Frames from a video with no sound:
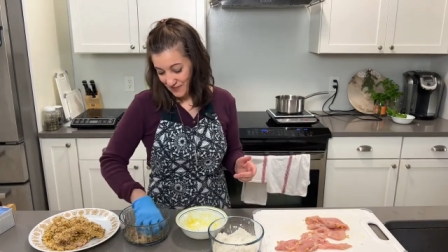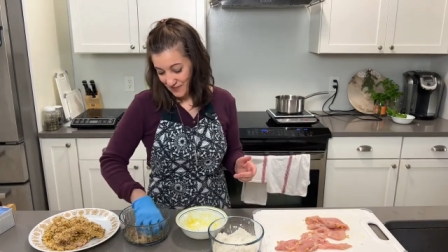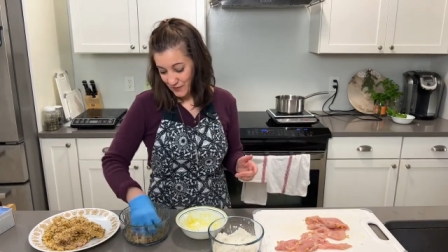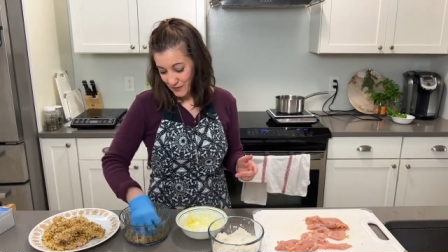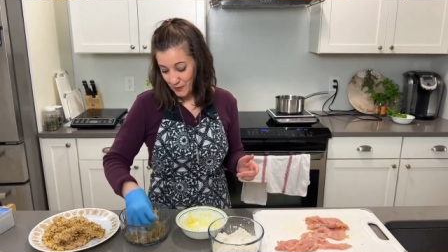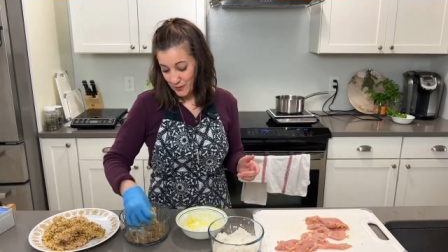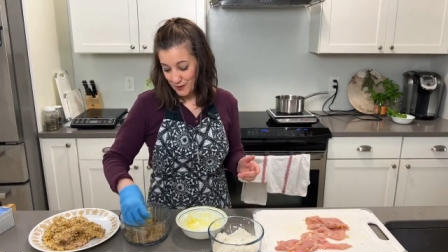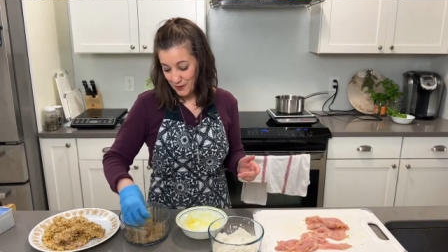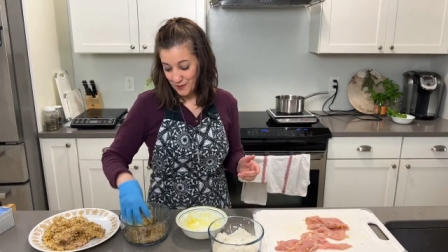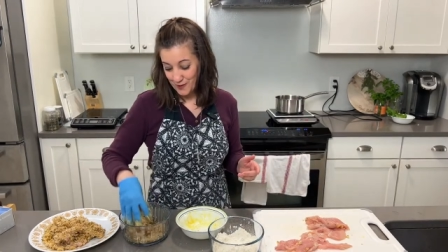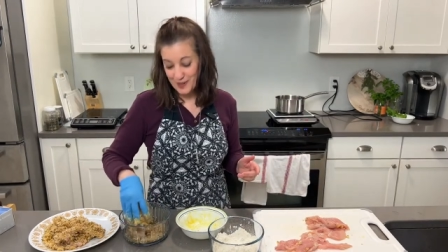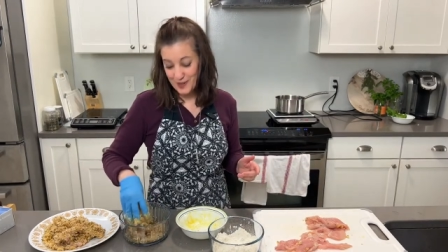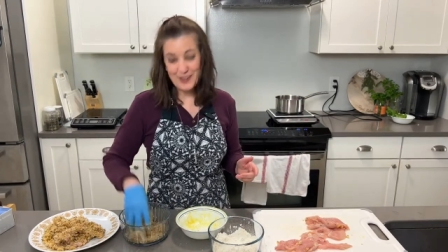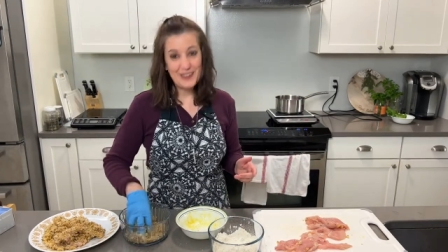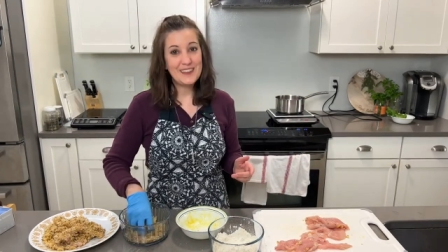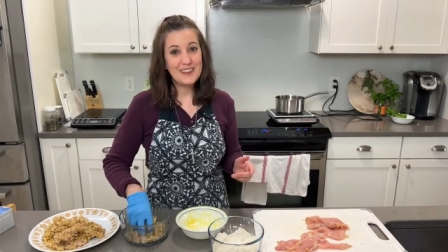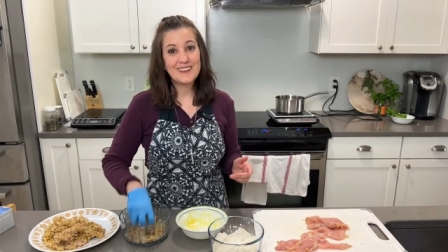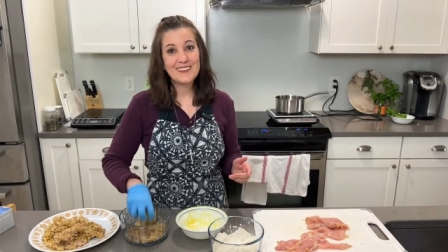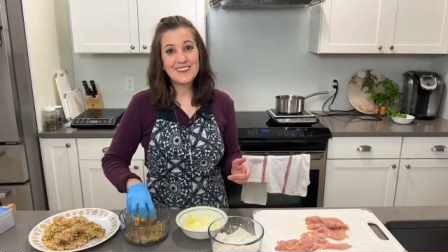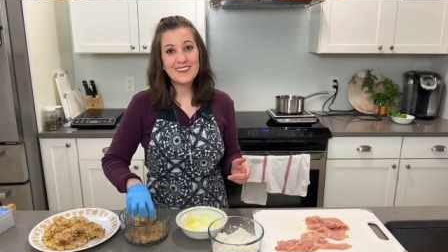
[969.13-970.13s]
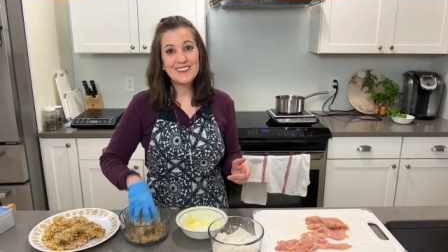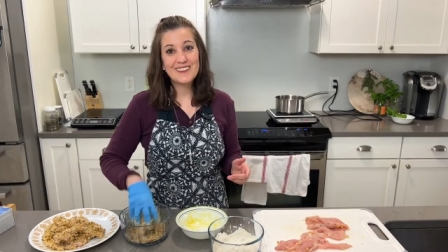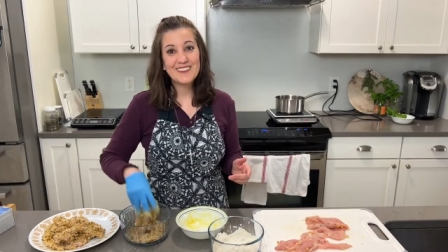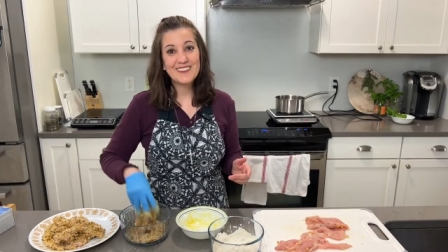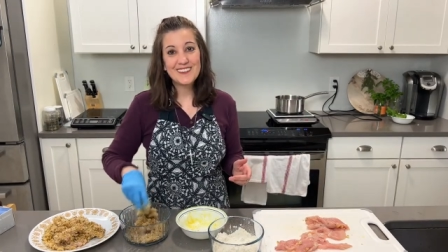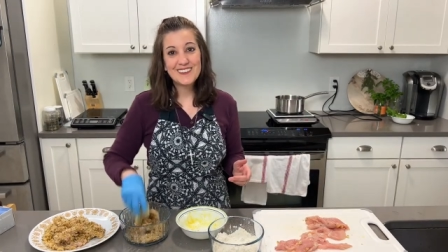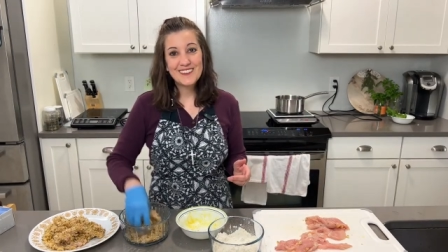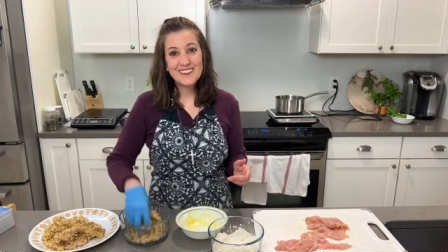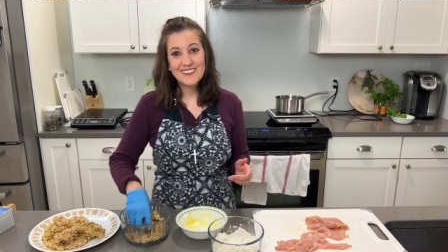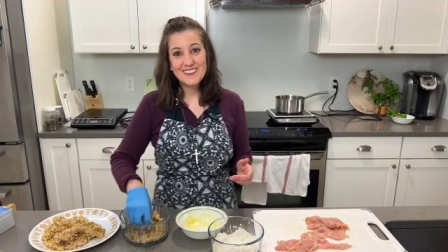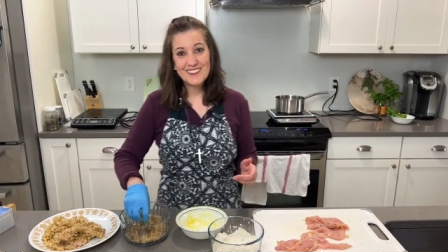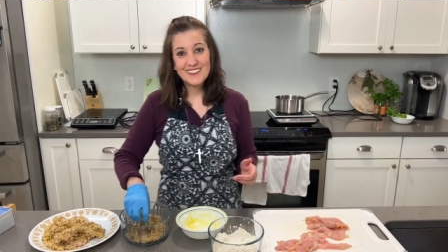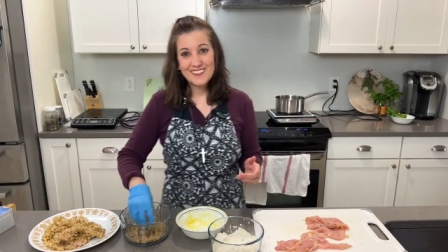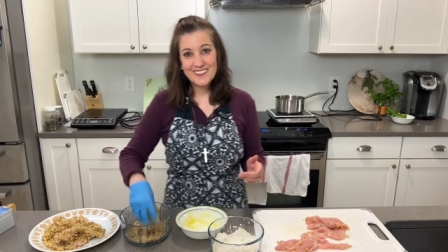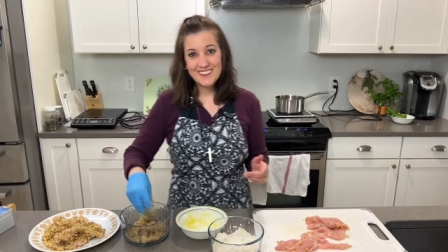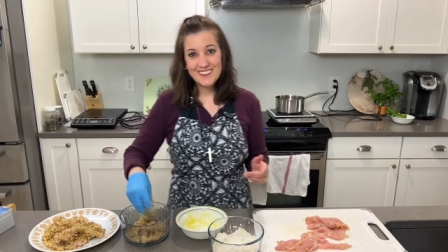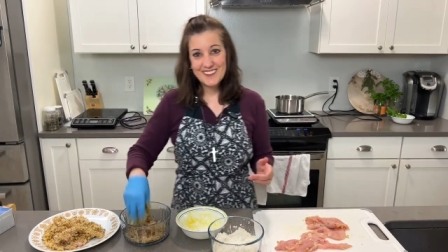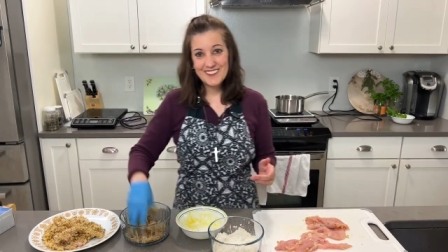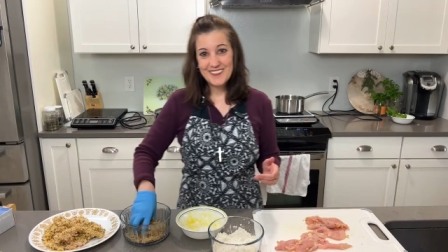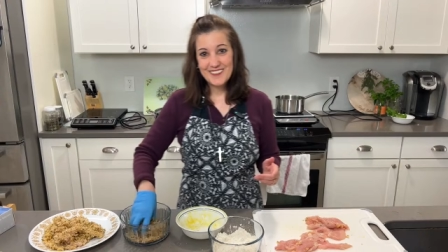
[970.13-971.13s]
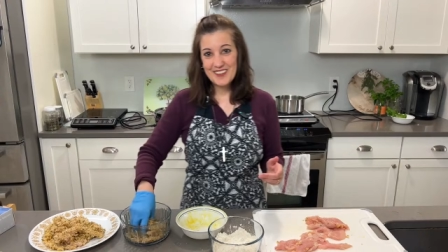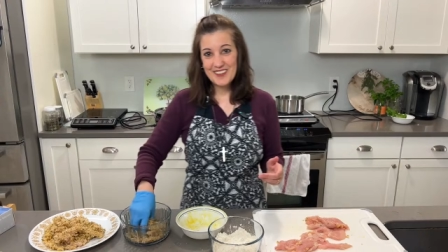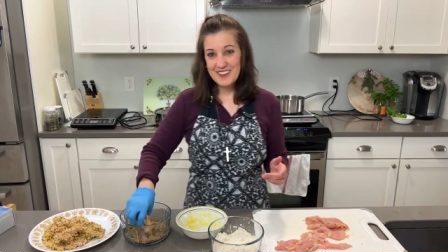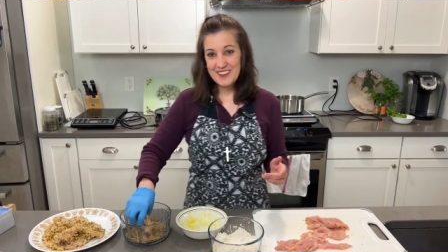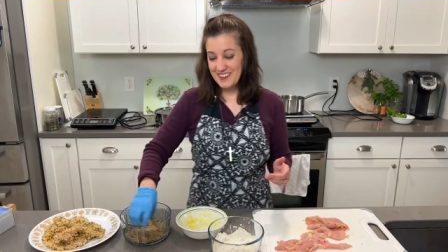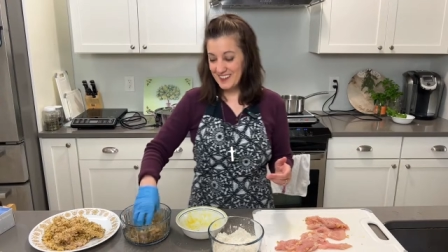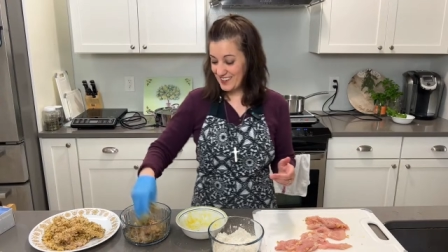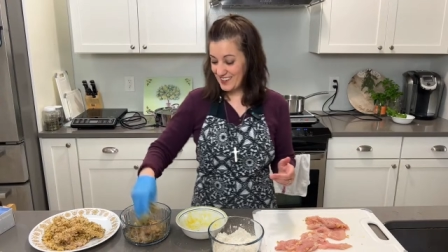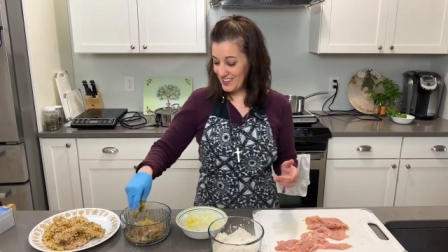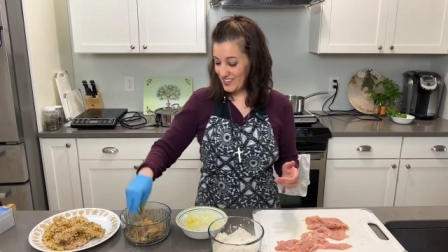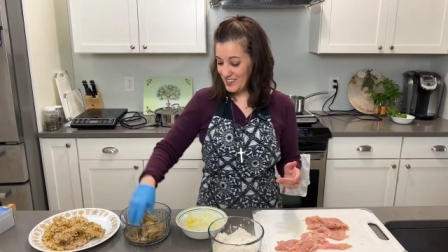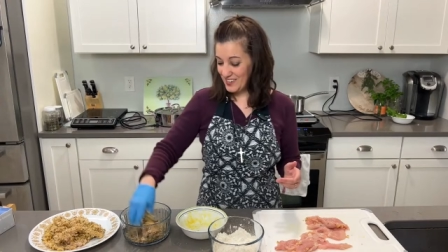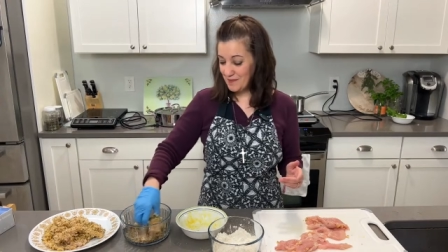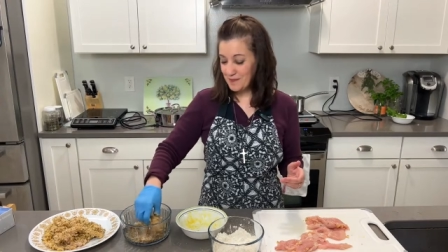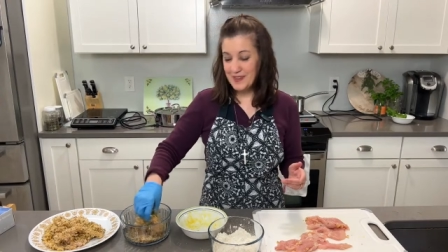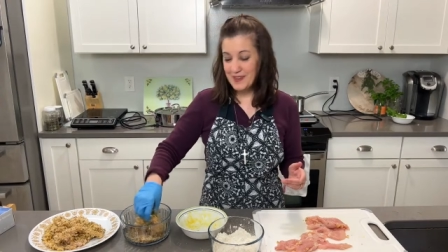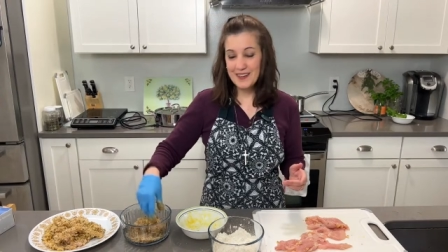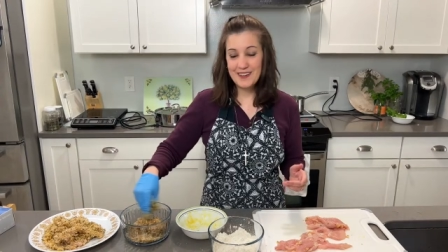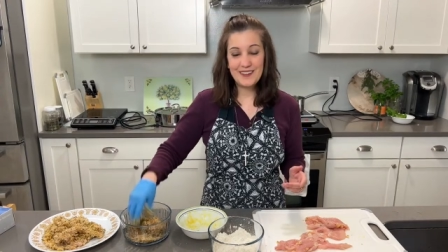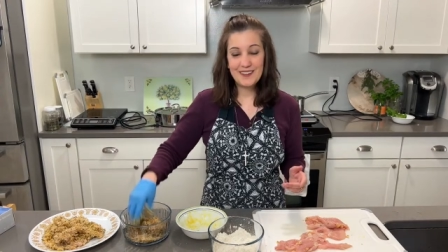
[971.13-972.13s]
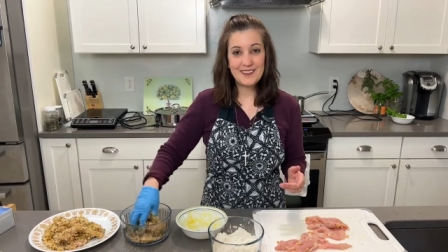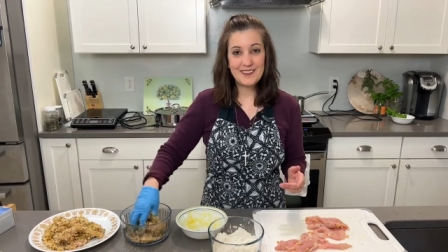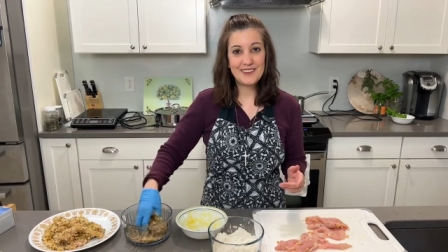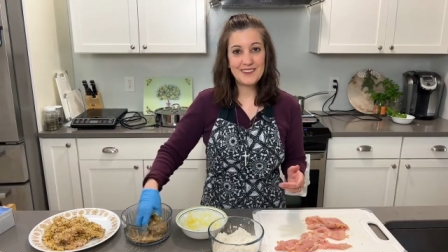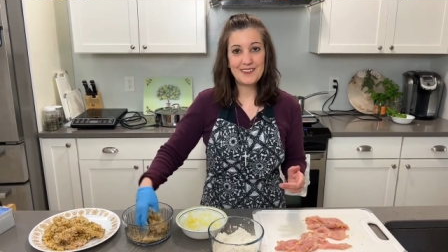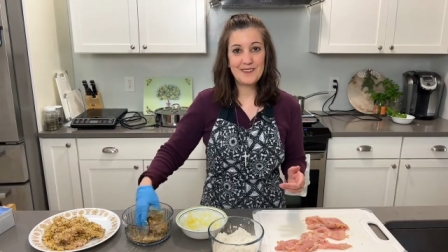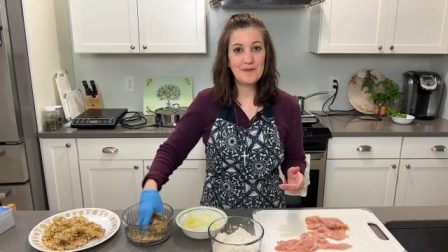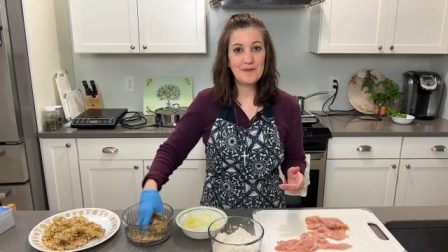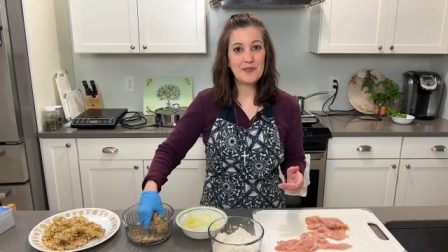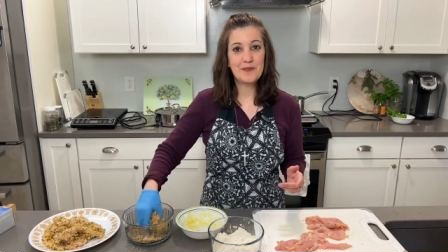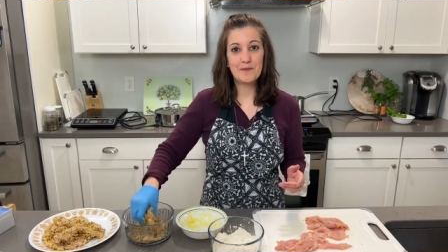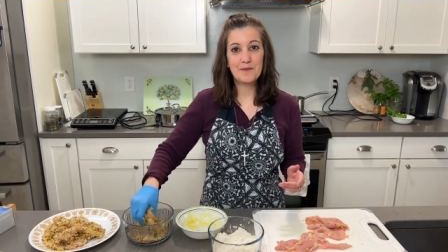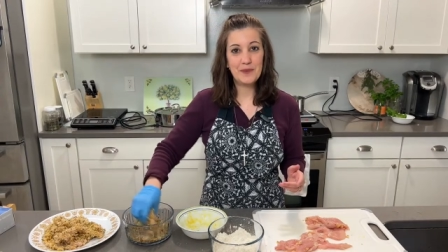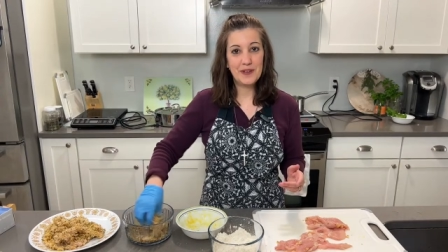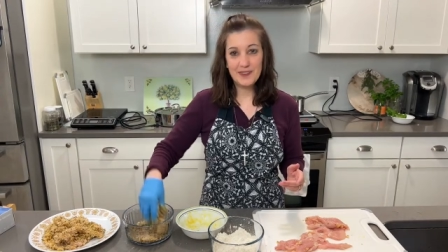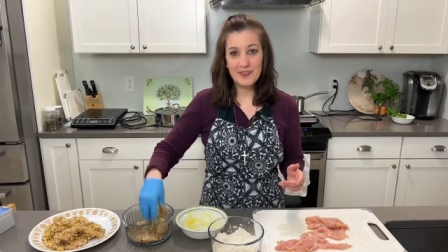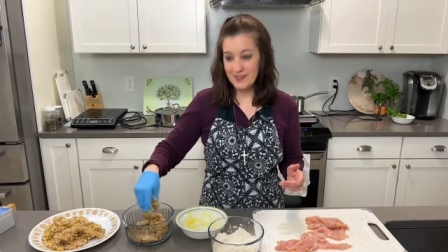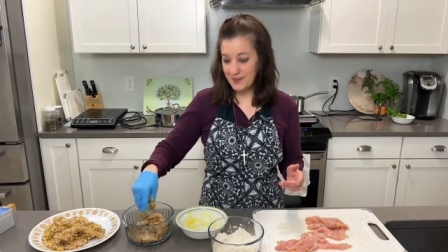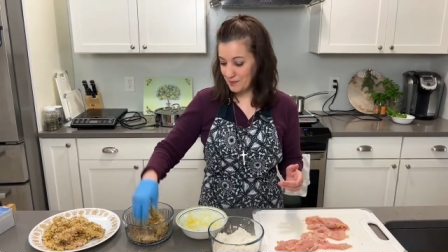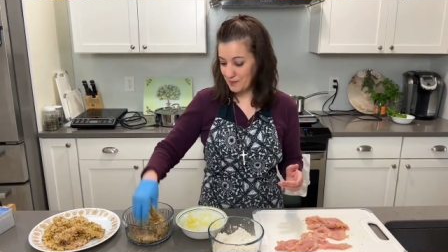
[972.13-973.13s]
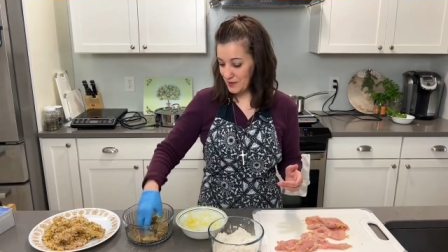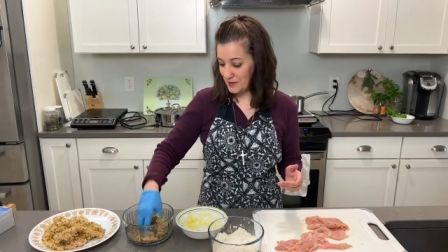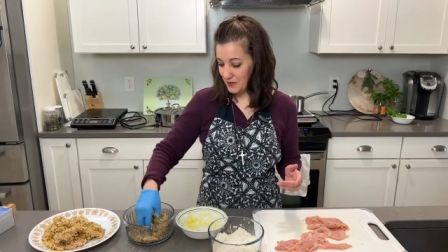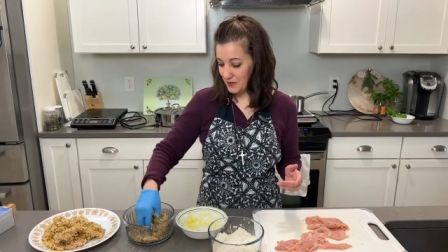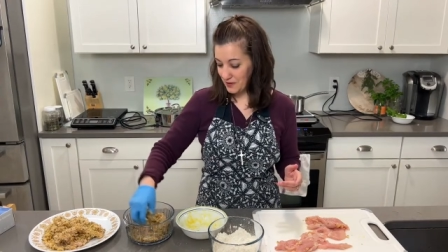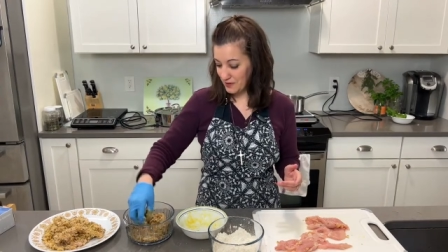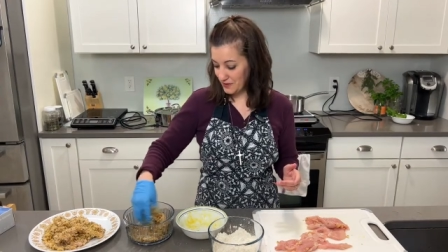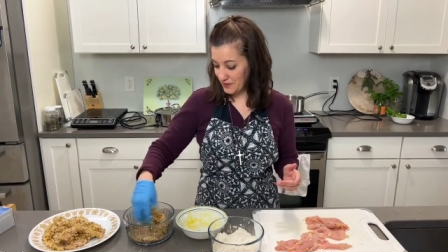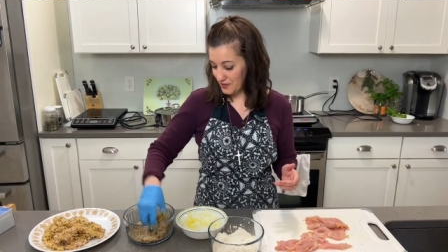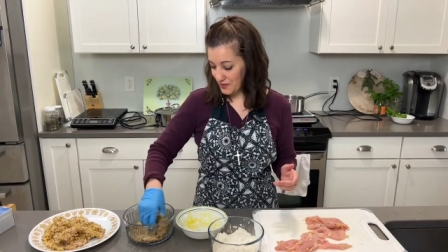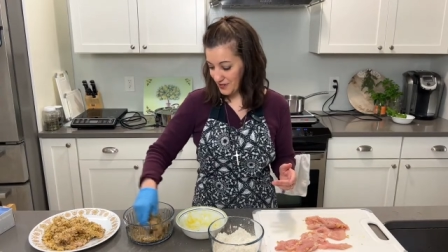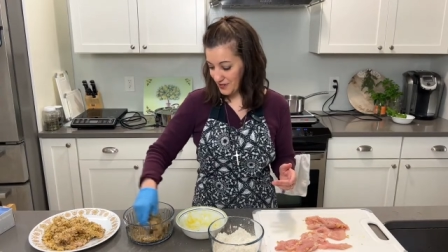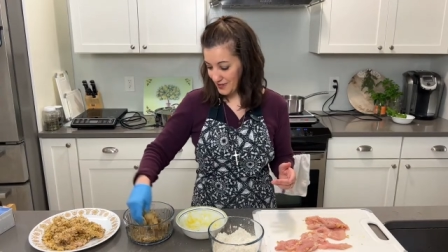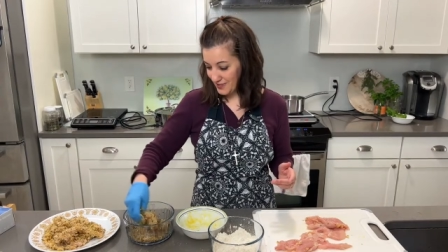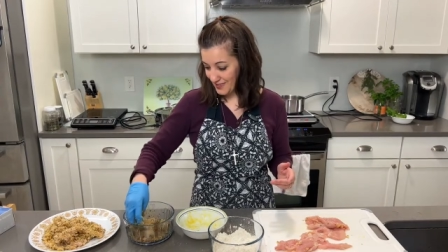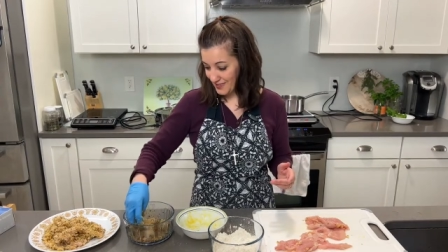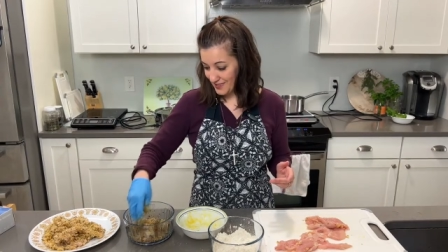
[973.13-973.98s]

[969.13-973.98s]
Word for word: few ingredients, and she'd make us some of the best meals,